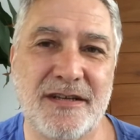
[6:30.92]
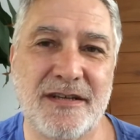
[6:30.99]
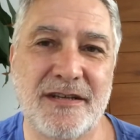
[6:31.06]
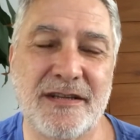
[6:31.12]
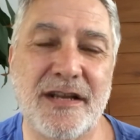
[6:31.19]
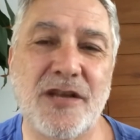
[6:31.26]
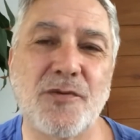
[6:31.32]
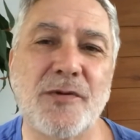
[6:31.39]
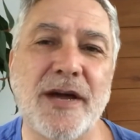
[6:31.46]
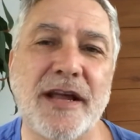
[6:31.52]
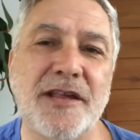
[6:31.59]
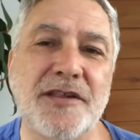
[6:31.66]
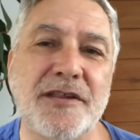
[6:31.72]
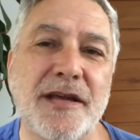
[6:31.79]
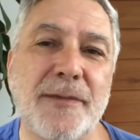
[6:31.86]
That's why
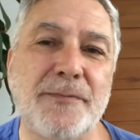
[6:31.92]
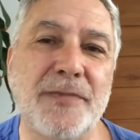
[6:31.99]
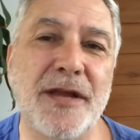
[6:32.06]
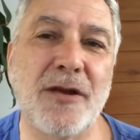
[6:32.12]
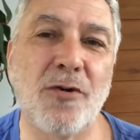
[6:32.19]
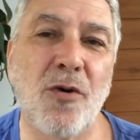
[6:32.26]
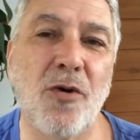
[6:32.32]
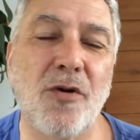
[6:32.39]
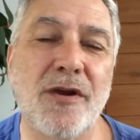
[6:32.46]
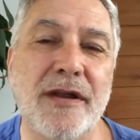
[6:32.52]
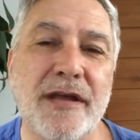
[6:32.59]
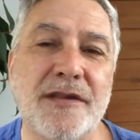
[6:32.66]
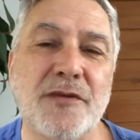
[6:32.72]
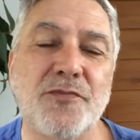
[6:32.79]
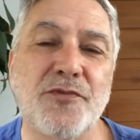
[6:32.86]
accepting all
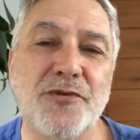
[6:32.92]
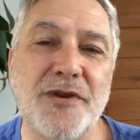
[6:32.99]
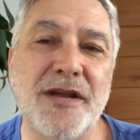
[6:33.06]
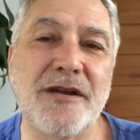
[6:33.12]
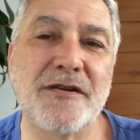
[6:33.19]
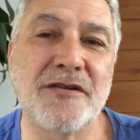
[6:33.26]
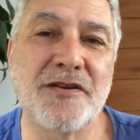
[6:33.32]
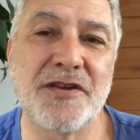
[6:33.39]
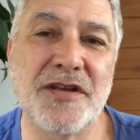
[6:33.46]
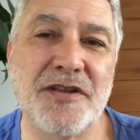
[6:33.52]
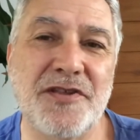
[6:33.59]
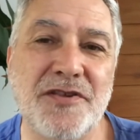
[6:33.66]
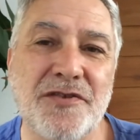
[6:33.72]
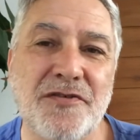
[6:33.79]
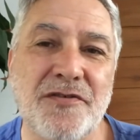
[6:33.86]
as a
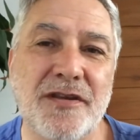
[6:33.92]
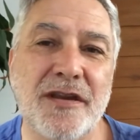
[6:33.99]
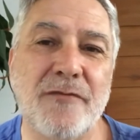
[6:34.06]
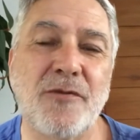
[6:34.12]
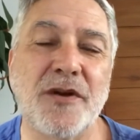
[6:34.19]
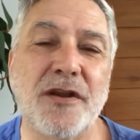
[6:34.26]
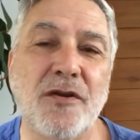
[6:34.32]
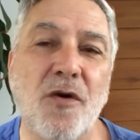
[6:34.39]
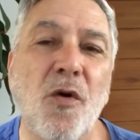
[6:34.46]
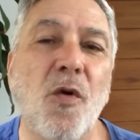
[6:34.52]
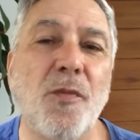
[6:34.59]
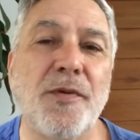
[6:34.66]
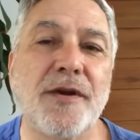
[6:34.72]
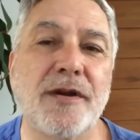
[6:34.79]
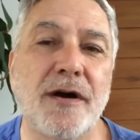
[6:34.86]
precondition with an
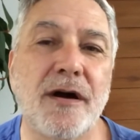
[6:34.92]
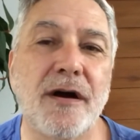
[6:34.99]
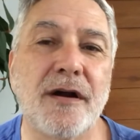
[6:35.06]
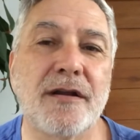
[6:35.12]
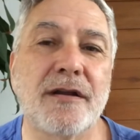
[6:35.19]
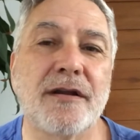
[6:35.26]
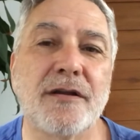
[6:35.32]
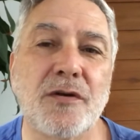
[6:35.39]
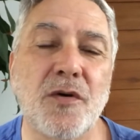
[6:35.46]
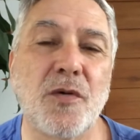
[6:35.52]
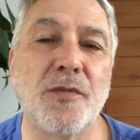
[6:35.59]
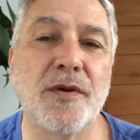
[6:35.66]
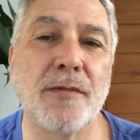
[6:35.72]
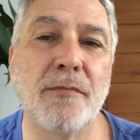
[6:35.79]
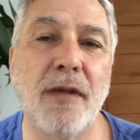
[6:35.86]
open heart and an
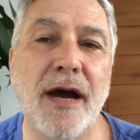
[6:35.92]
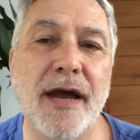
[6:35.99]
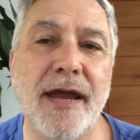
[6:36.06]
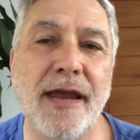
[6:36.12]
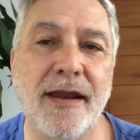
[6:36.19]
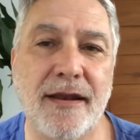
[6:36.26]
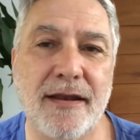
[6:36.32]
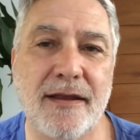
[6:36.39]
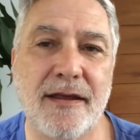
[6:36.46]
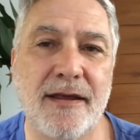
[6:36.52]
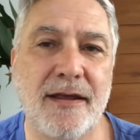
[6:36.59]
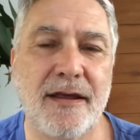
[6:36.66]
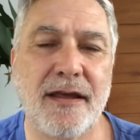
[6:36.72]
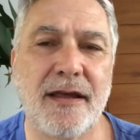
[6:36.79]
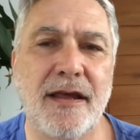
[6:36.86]
open mind
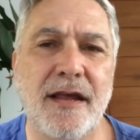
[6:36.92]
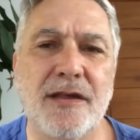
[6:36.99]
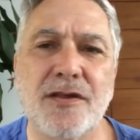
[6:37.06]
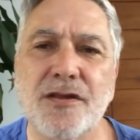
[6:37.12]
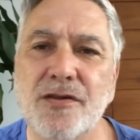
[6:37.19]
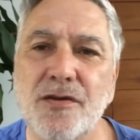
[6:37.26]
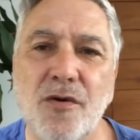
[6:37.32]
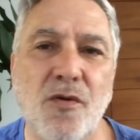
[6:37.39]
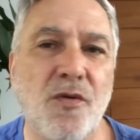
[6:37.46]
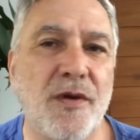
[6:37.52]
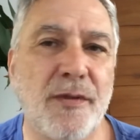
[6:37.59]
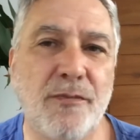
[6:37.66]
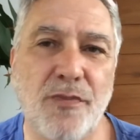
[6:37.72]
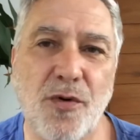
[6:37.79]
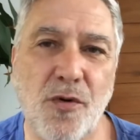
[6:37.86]
is so
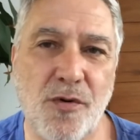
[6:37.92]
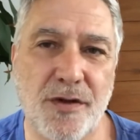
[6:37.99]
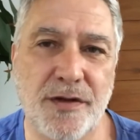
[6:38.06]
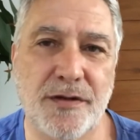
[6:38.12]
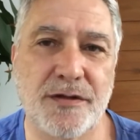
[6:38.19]
important.